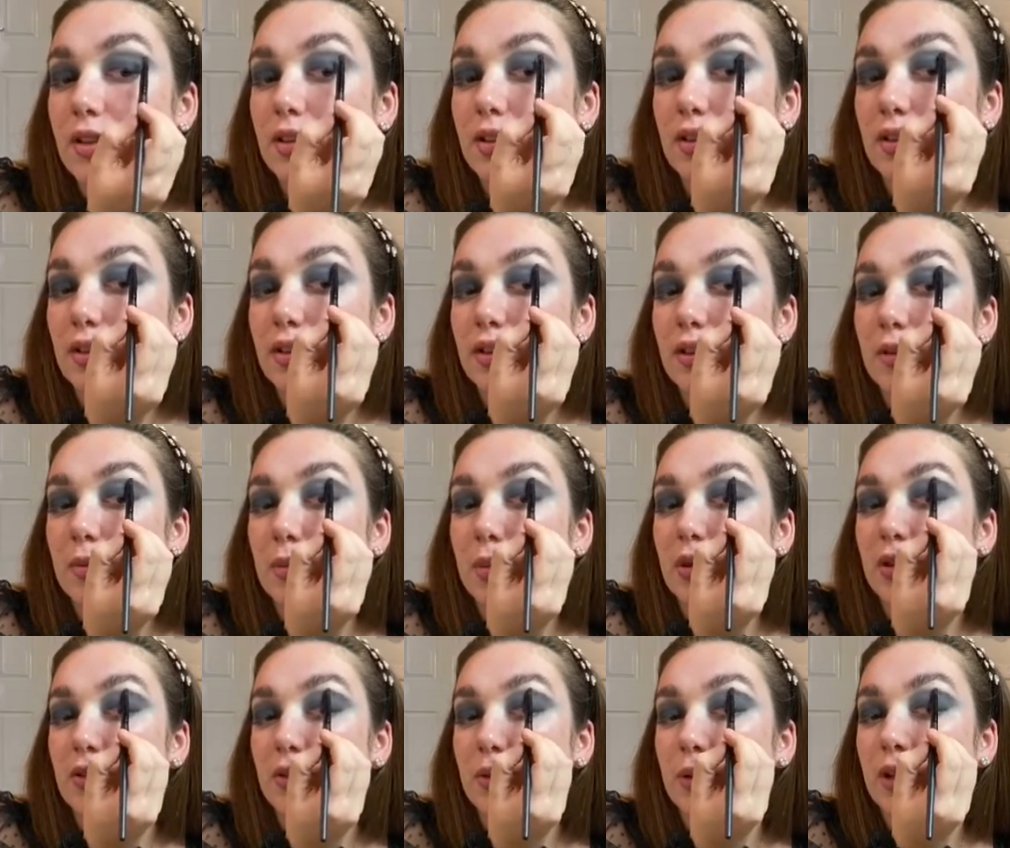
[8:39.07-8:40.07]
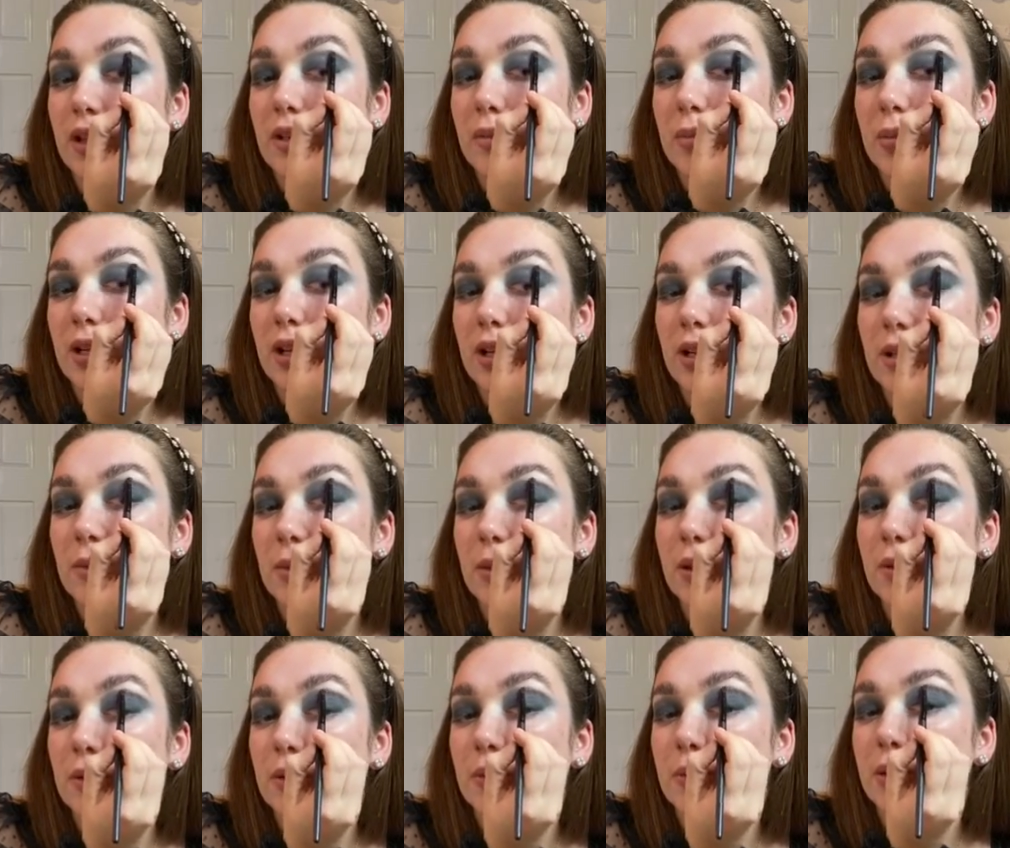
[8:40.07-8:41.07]
just above where the black bit
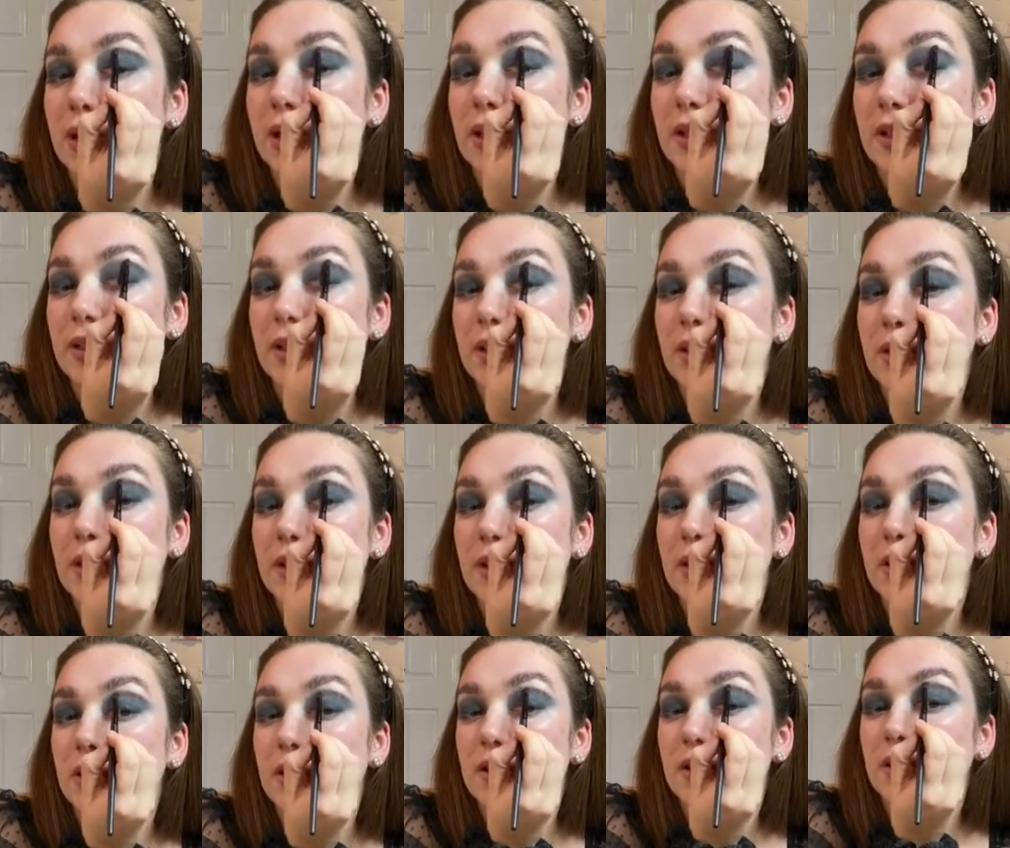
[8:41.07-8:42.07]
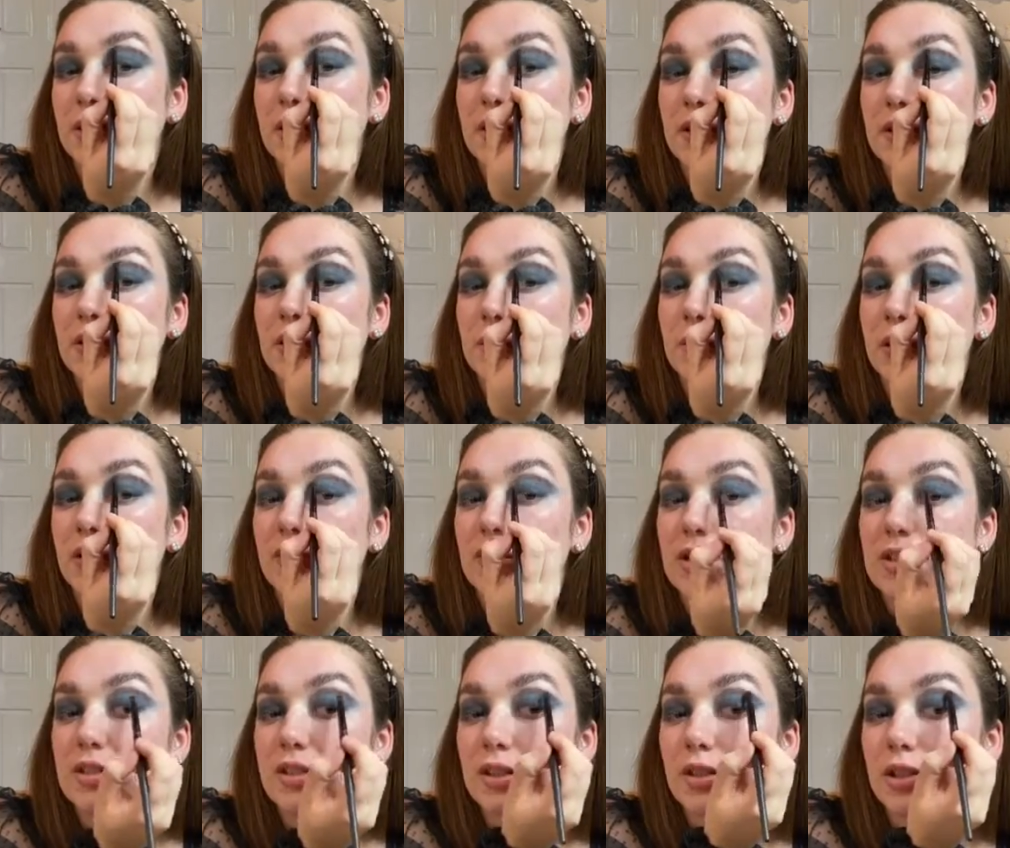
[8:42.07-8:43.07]
will be, because I'm
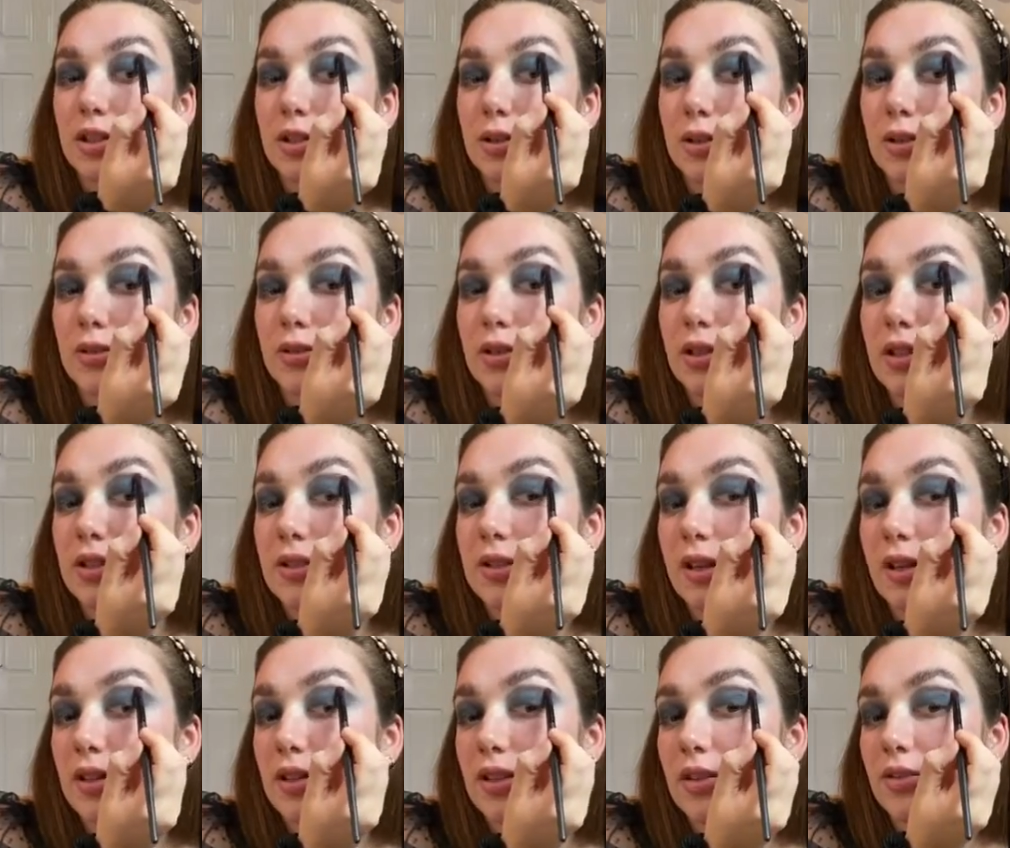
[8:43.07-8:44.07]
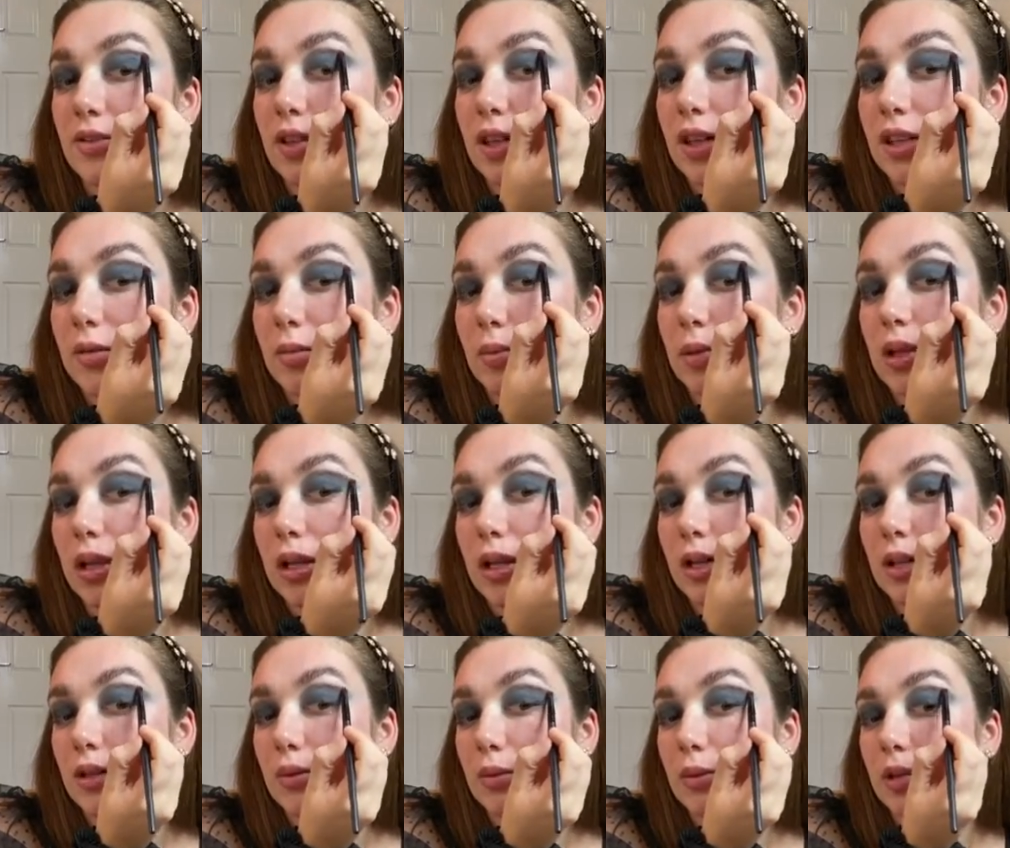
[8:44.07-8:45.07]
obviously going to go over and intensify the black
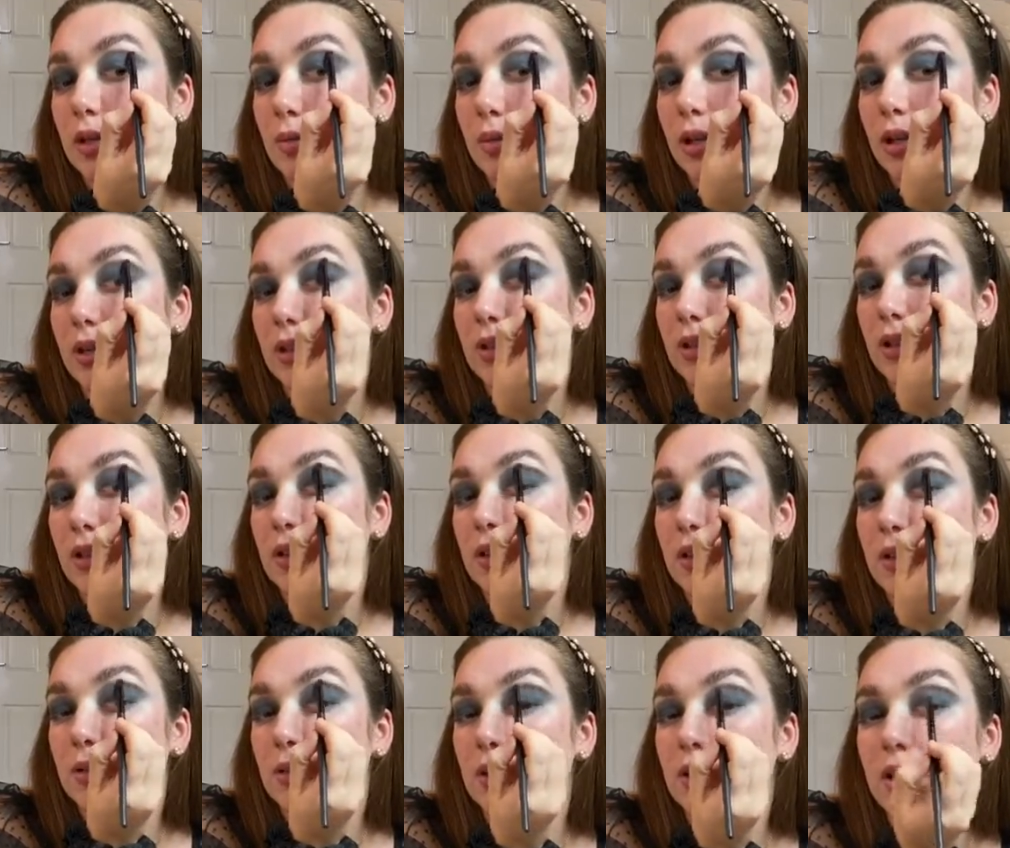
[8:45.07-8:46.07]
with a black shadow.